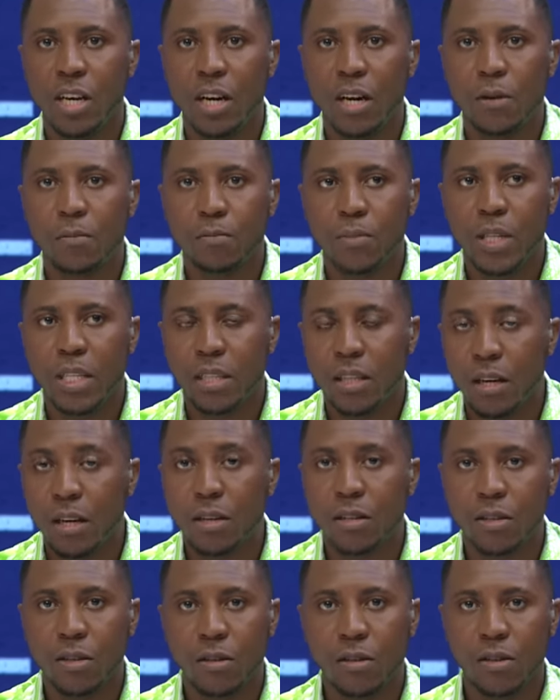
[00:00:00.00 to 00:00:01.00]
um, being
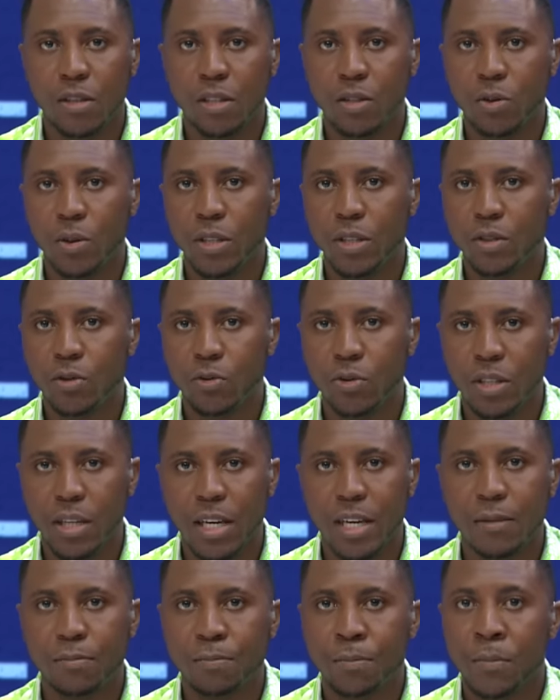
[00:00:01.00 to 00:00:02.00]
knocked out, the
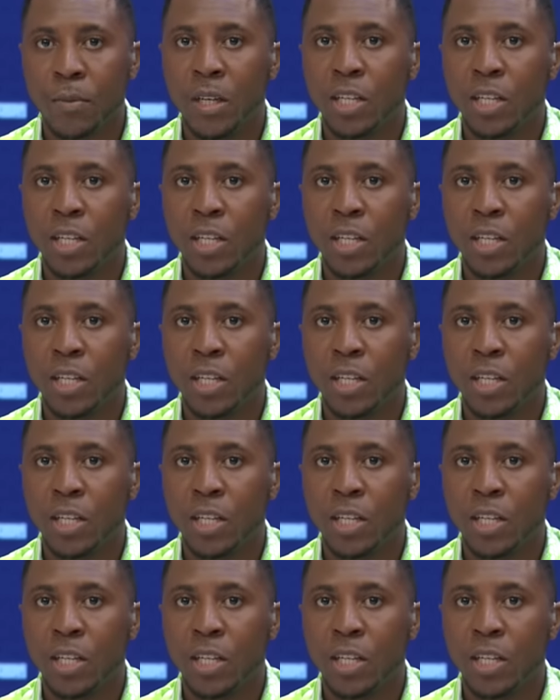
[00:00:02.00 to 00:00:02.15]
22-time